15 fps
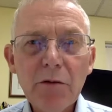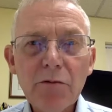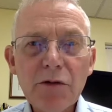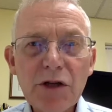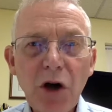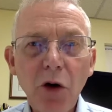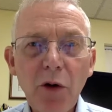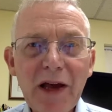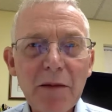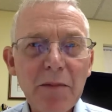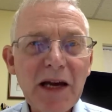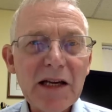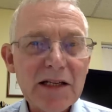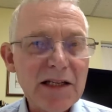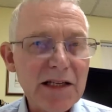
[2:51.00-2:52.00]
So it
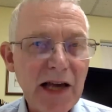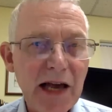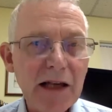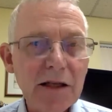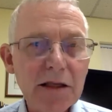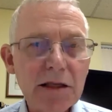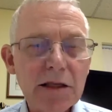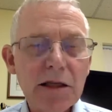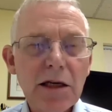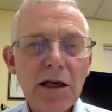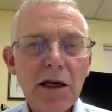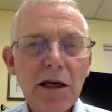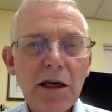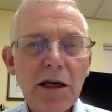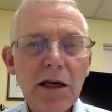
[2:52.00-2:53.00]
makes sense
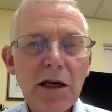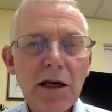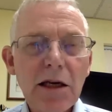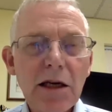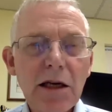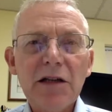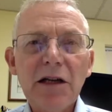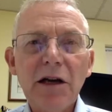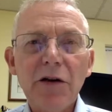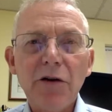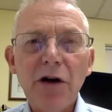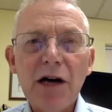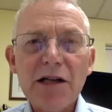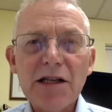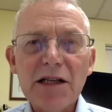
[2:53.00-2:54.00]
in conducting a
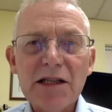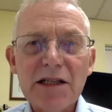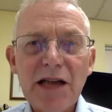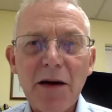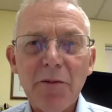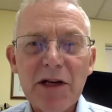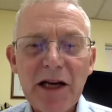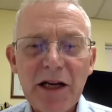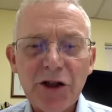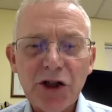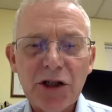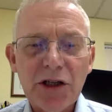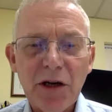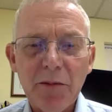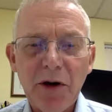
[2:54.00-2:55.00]

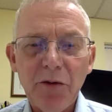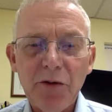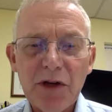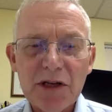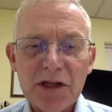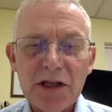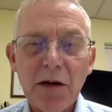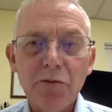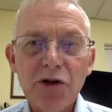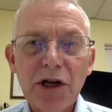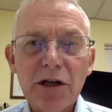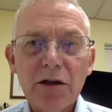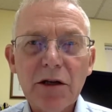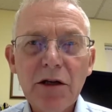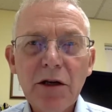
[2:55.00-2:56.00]
cross-examination about this
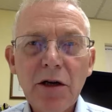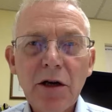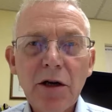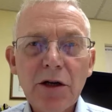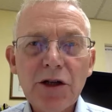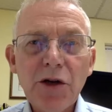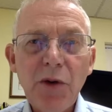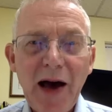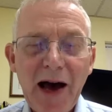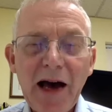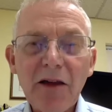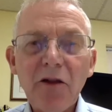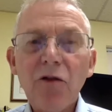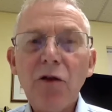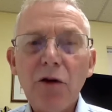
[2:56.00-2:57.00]
subject to
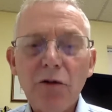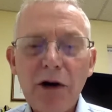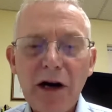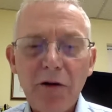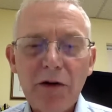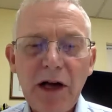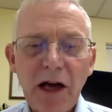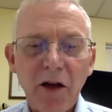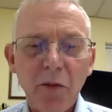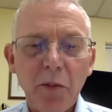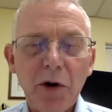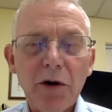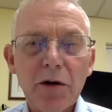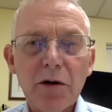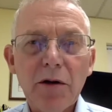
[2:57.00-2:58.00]
ask the Crown
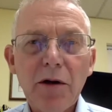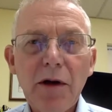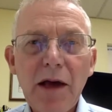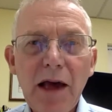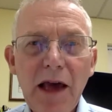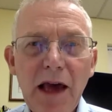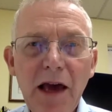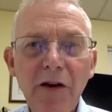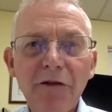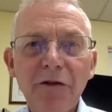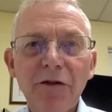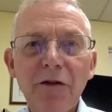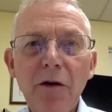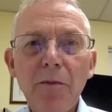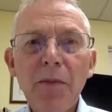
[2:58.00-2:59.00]
expert if,
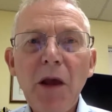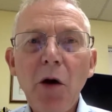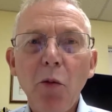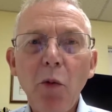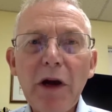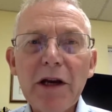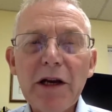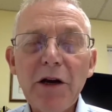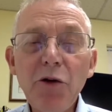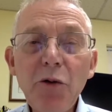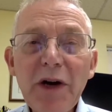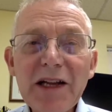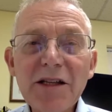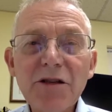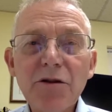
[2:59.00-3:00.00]
when
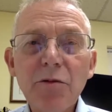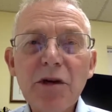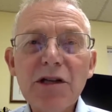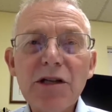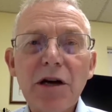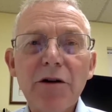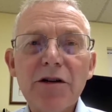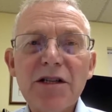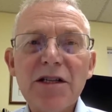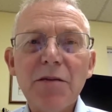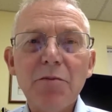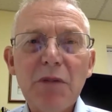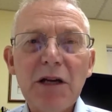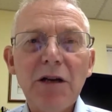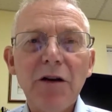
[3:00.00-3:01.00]
new instruments are
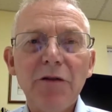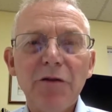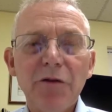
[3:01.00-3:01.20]
submitted